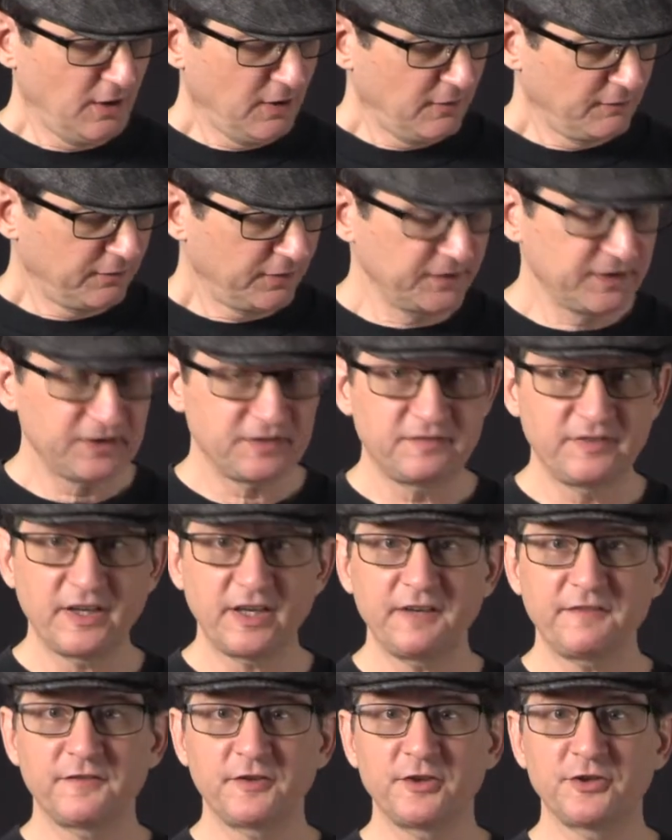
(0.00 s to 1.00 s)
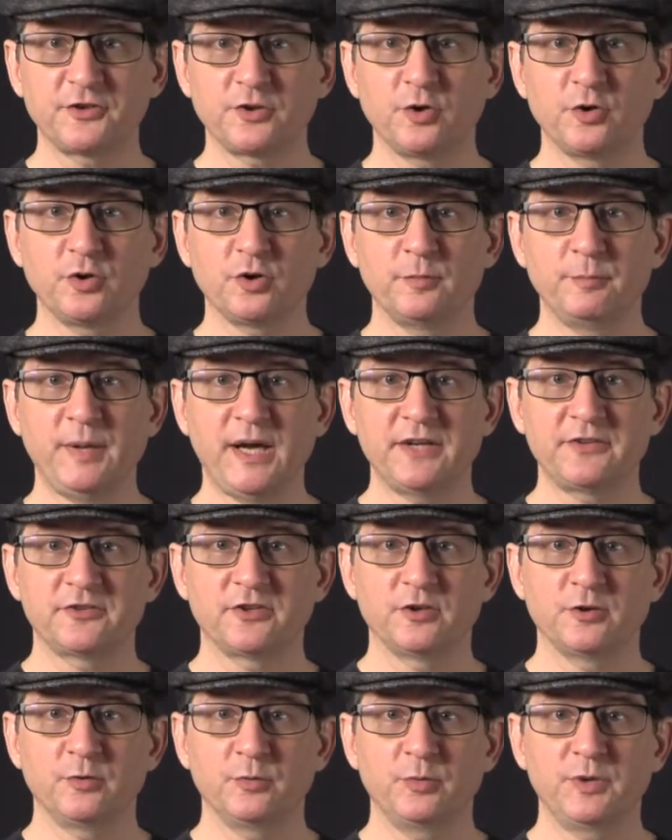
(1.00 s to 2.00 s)
For this very first Ōgon
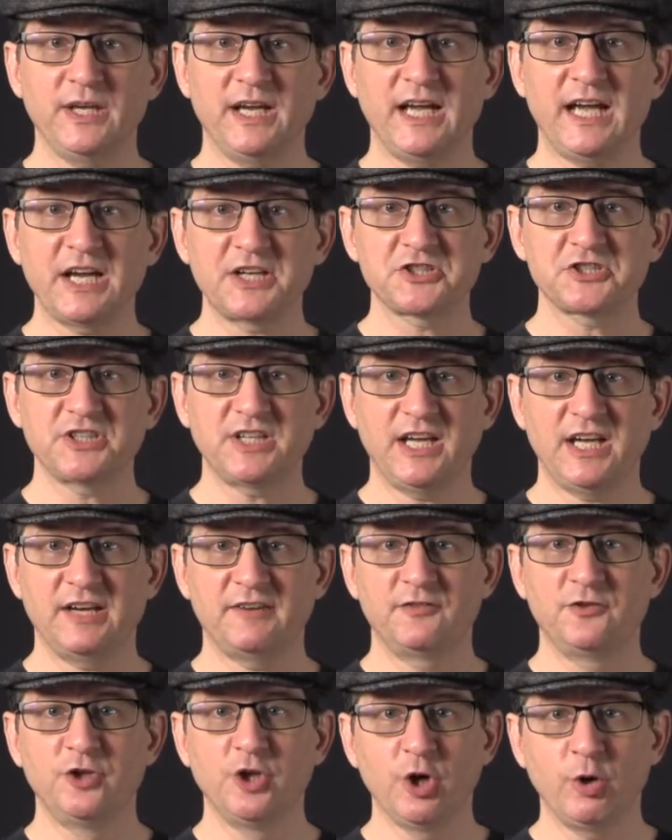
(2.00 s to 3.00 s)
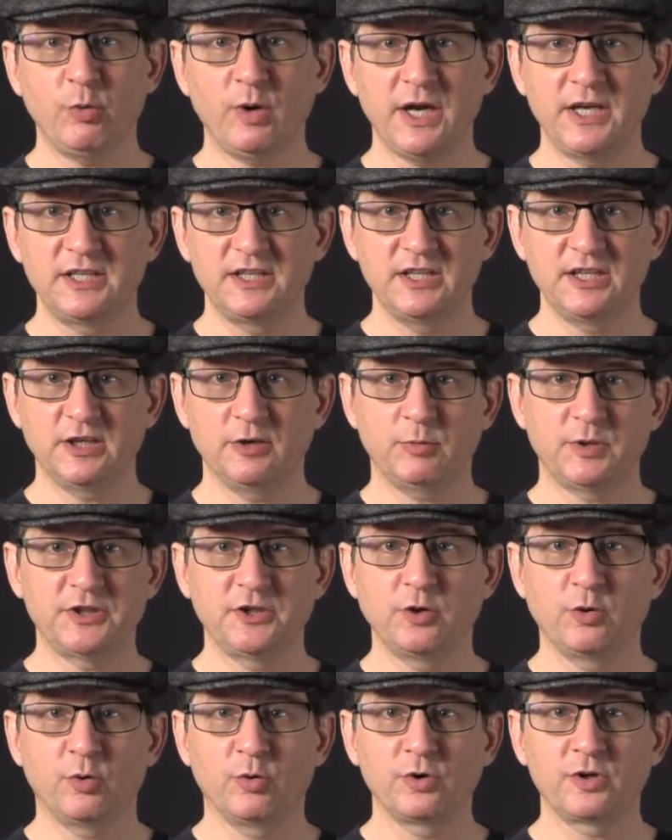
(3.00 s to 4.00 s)
Batto, we actually have no idea what the
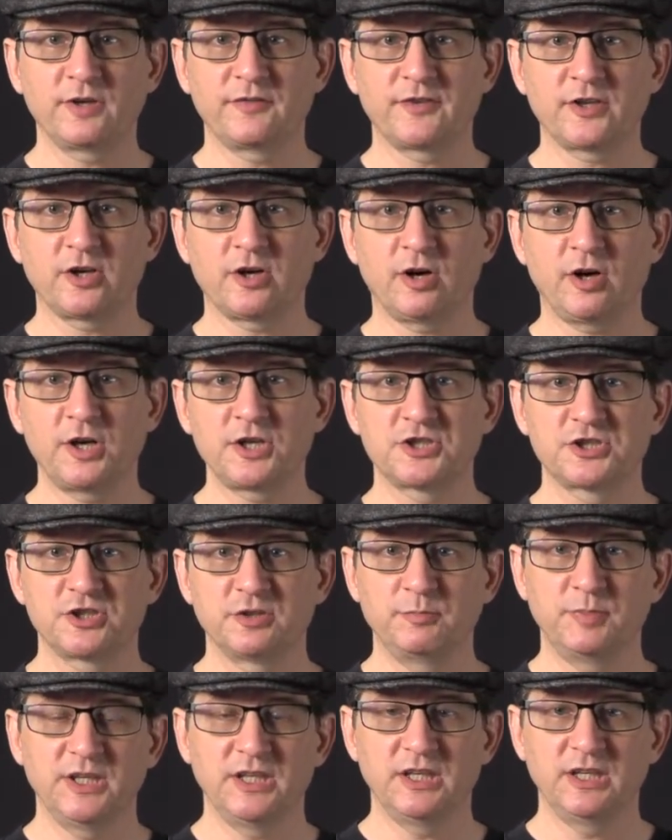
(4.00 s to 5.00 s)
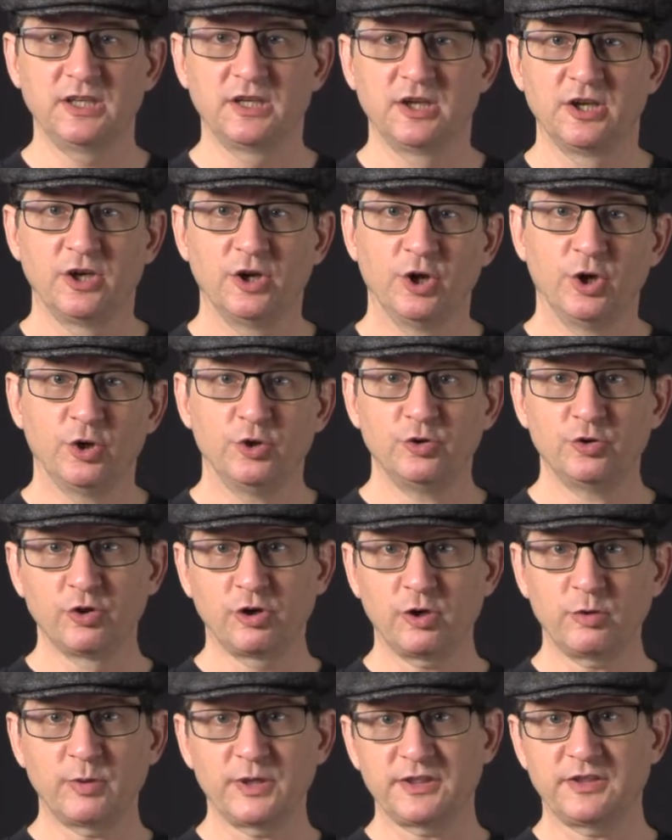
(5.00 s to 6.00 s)
order of the cards should be,
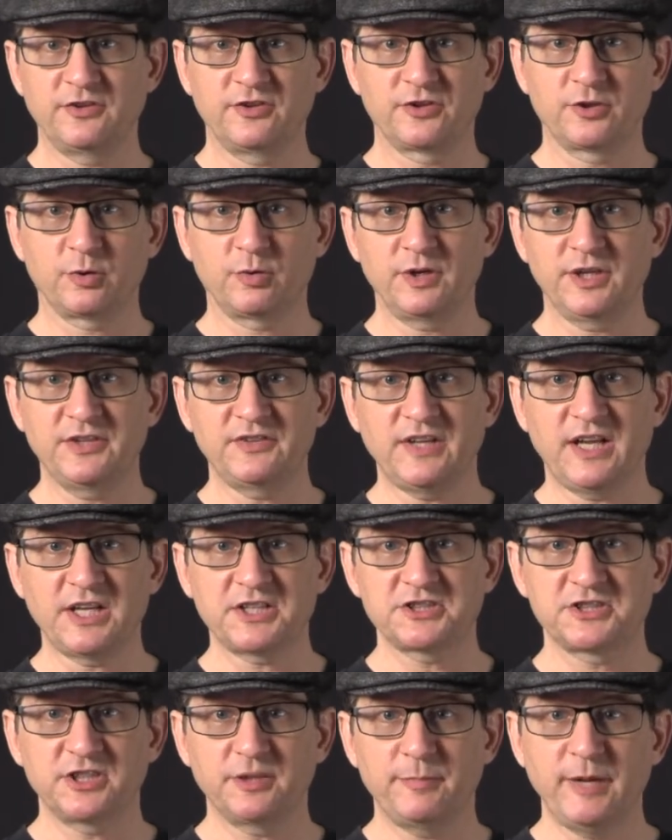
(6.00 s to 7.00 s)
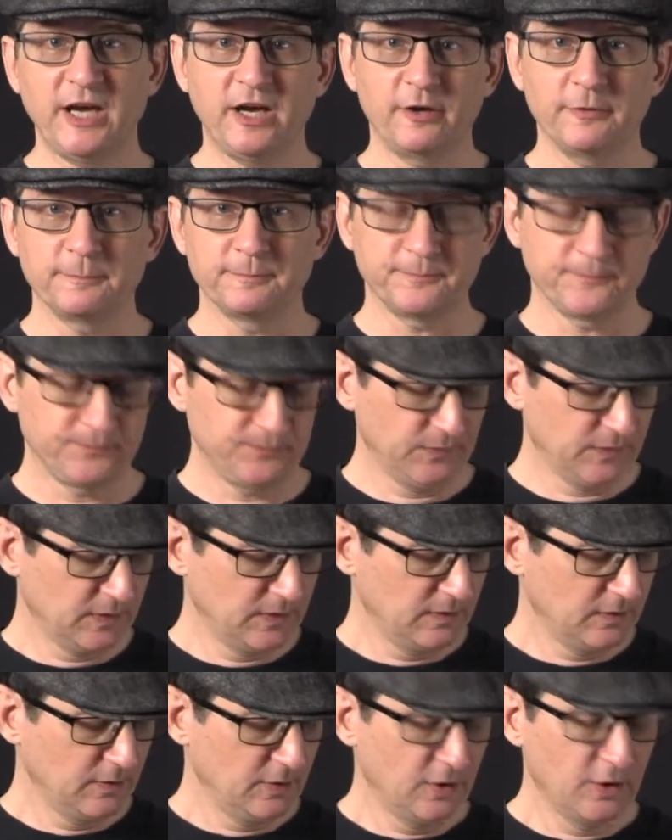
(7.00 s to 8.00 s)
nor what the story is actually about.
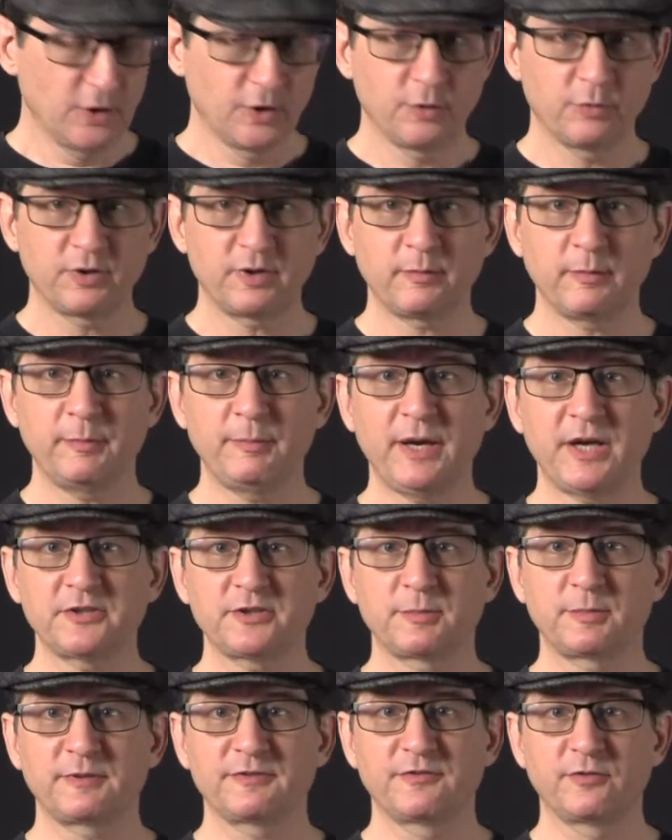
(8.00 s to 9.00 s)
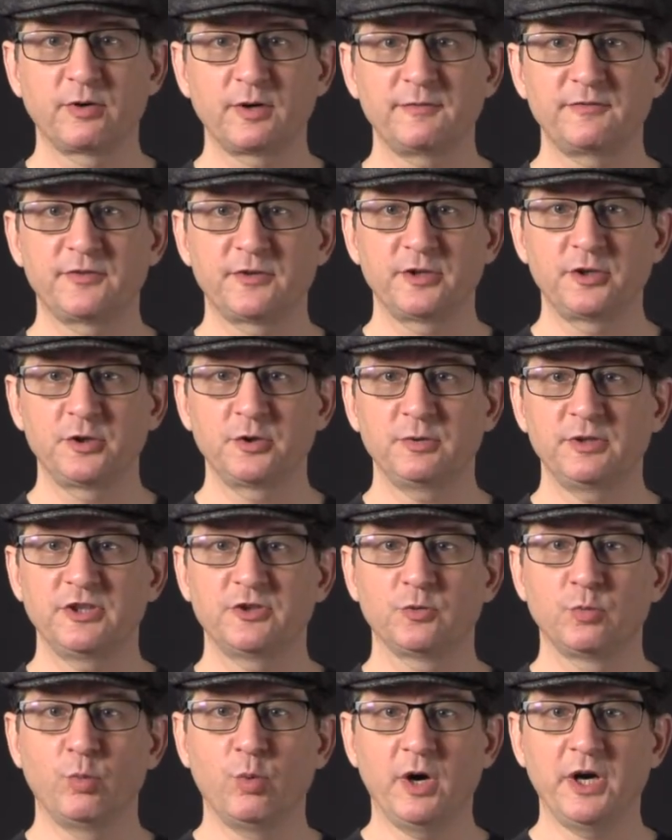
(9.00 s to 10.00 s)
What I'm about to perform for you is
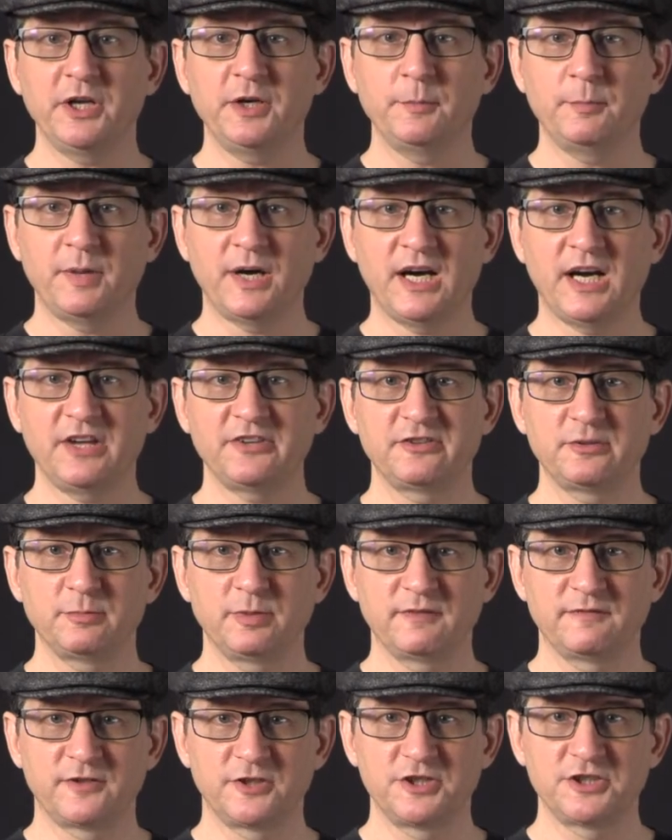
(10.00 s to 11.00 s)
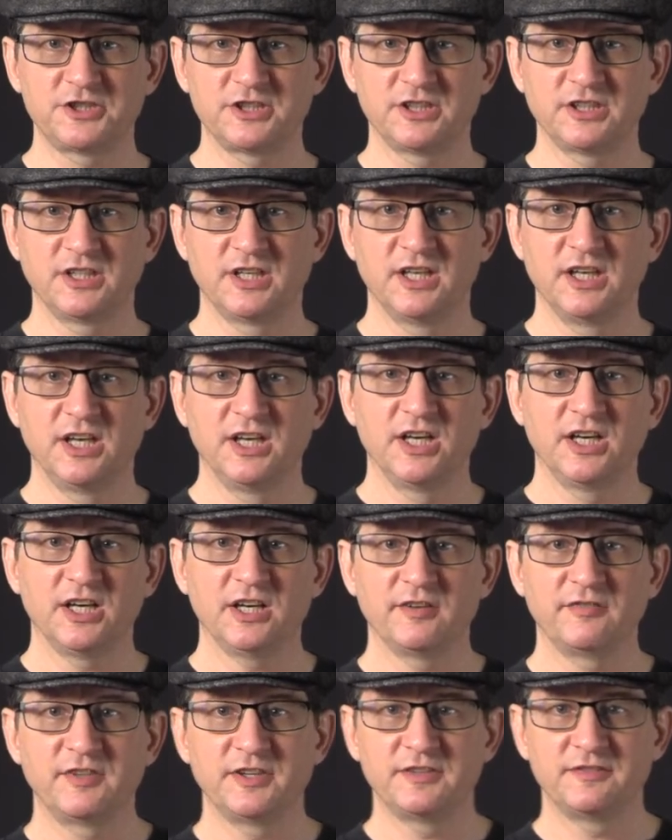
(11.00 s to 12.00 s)
one possible version
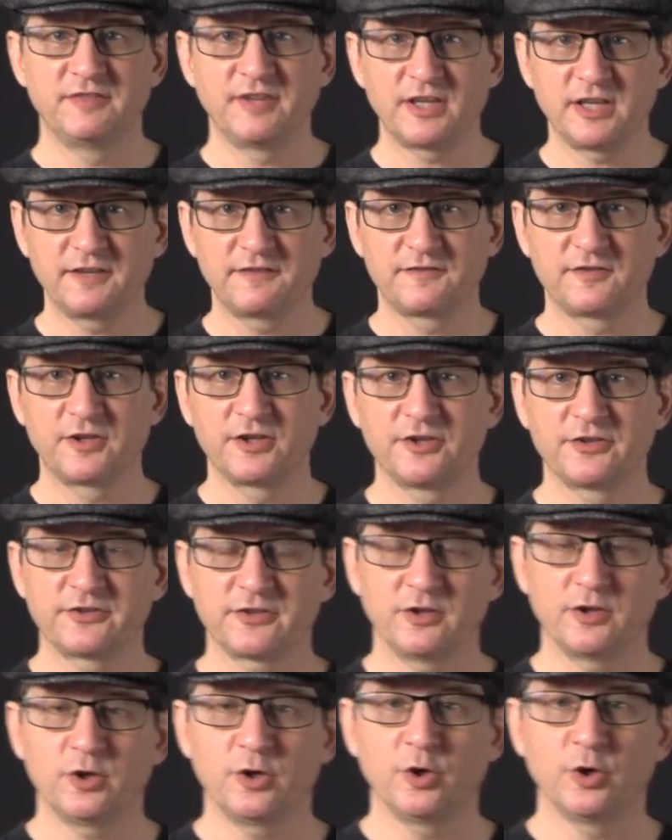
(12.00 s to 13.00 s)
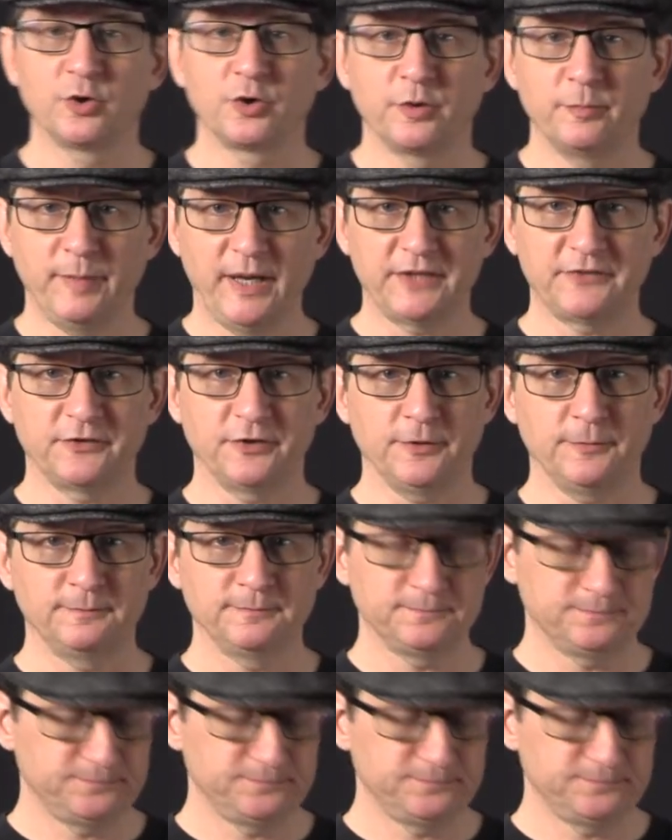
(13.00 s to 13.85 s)
of this very first Ōgon Batto.